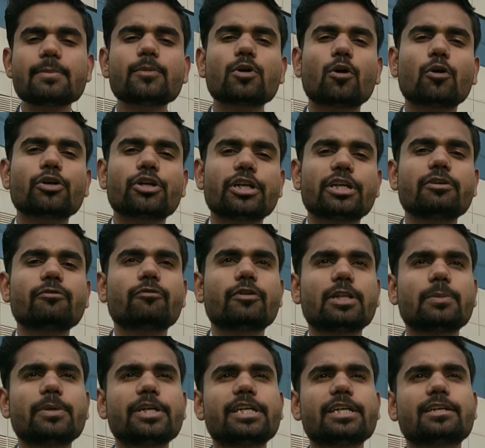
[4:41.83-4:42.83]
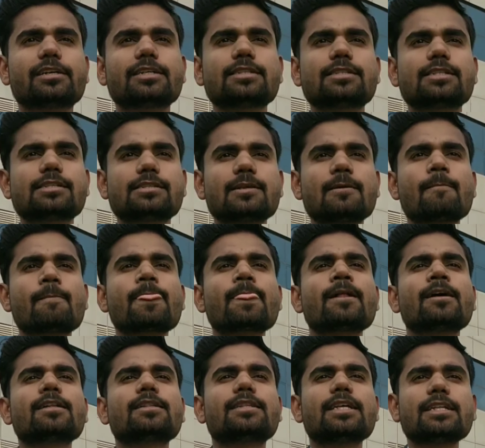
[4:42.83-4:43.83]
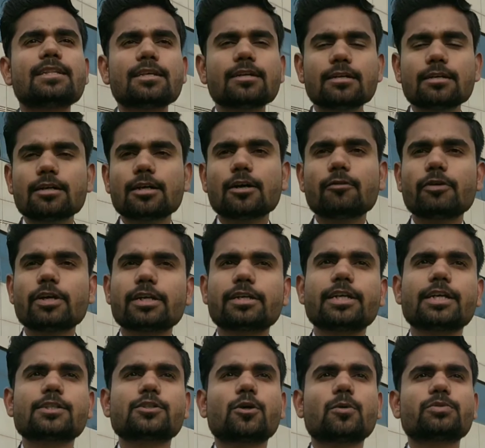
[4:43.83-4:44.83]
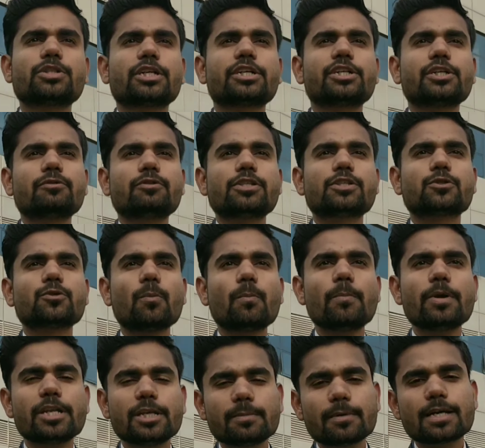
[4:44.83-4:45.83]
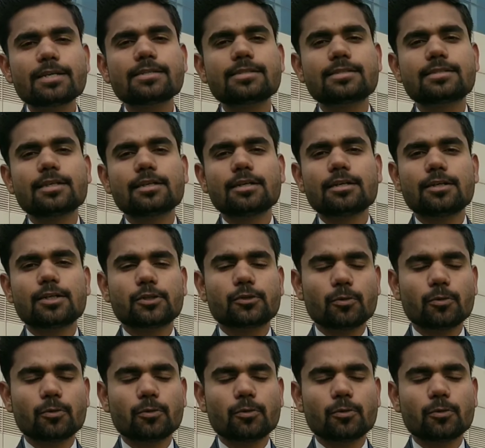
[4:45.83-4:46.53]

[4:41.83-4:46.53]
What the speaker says: quantity will be decreases. Then our next objective is to minimize the